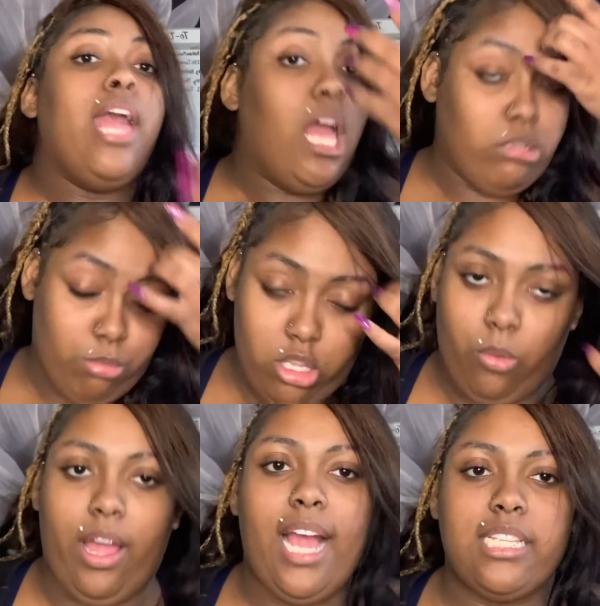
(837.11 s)
It was more than
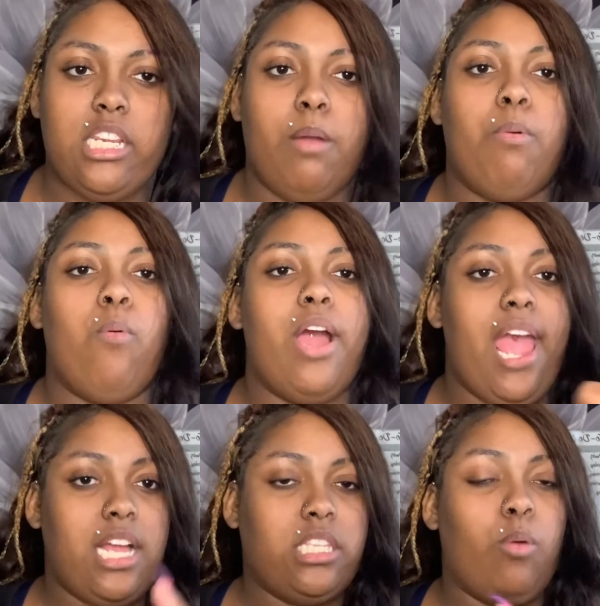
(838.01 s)
one ex in there, but one
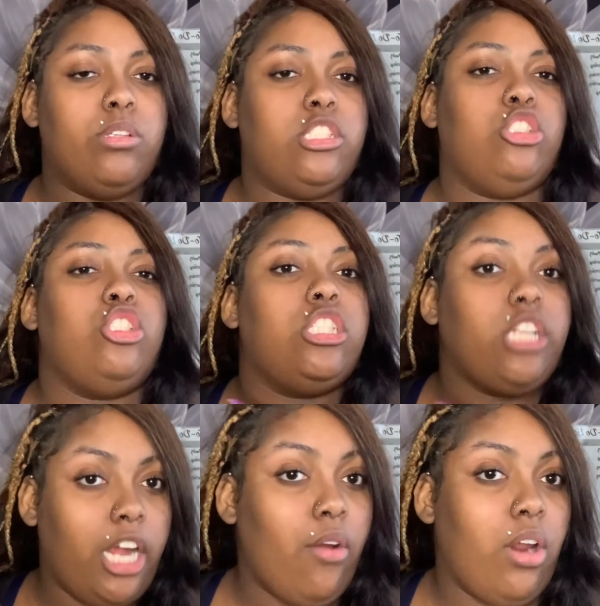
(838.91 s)
ex that was
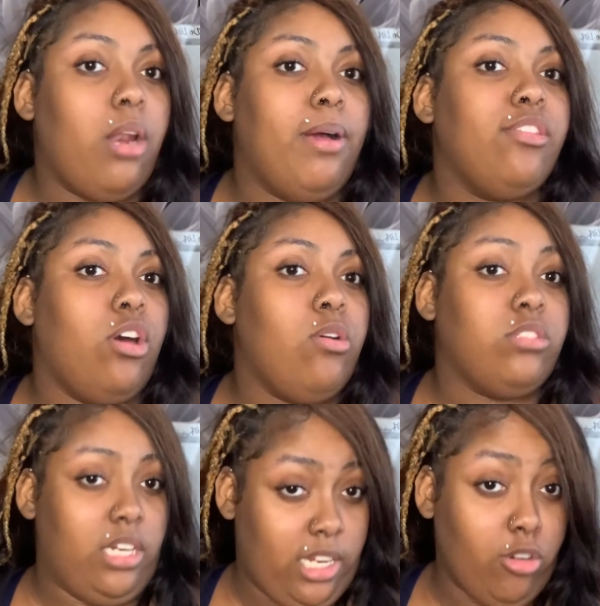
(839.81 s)
scaring all the other hoes
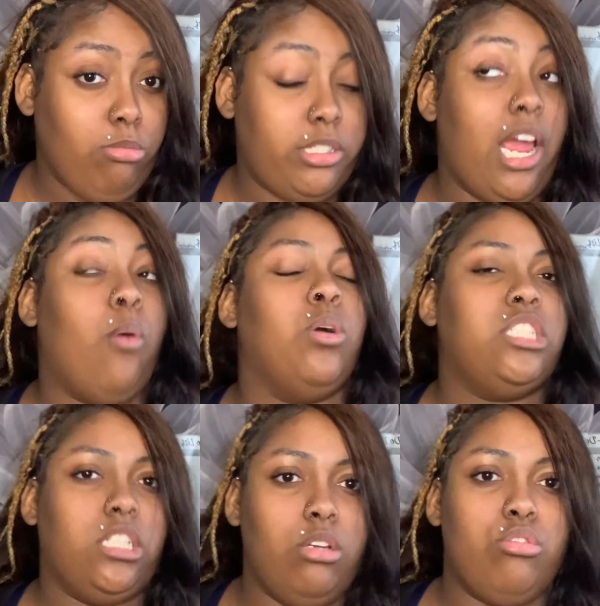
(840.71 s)
in the group chat was
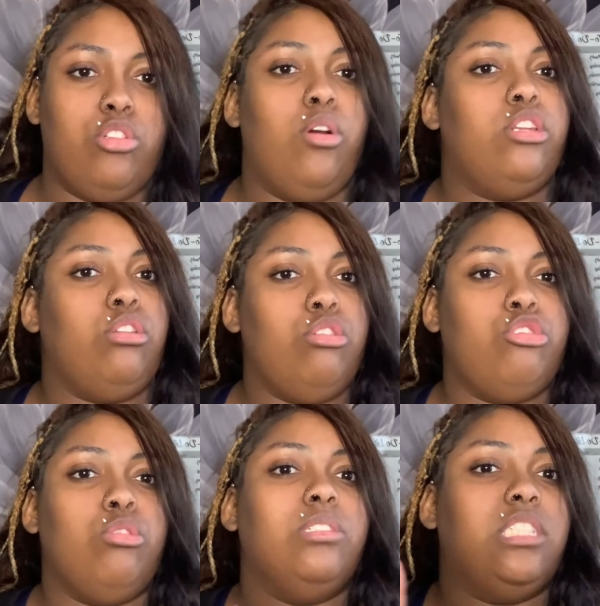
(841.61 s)
Delusional, and
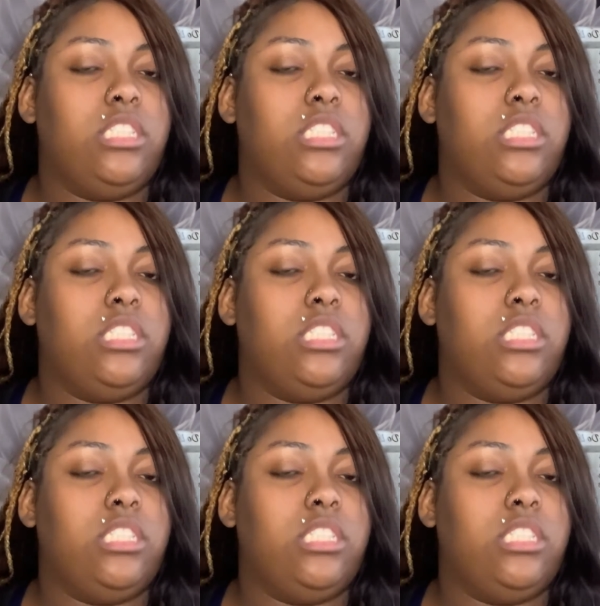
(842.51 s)
Delusional was the